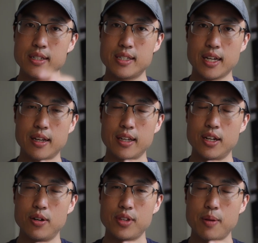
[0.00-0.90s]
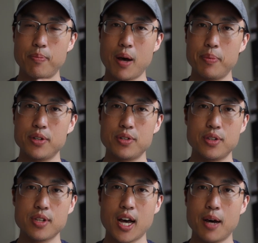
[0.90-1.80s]
then pop it into
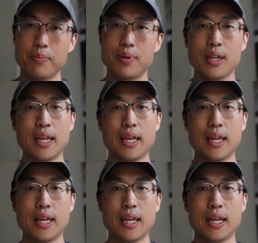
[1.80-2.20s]
the top,